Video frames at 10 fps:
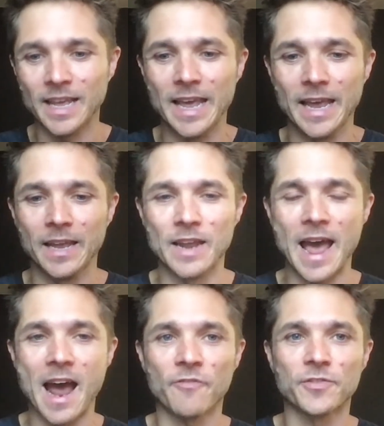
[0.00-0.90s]
and
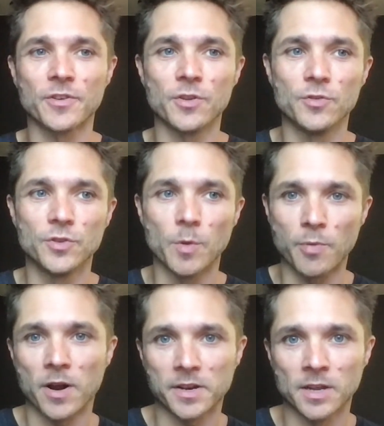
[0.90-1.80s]
after you do a
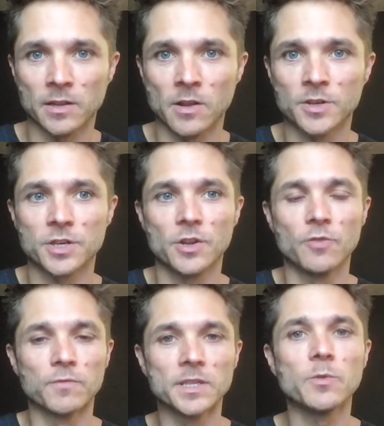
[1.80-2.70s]
Product Hunt launch, you
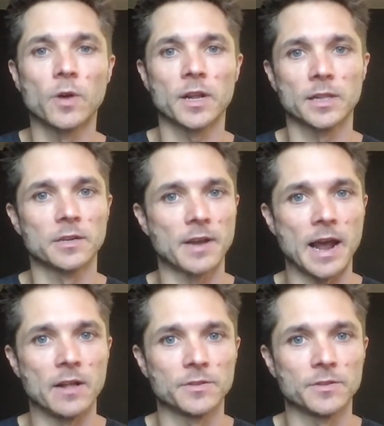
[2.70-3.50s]
really want a clear calendar,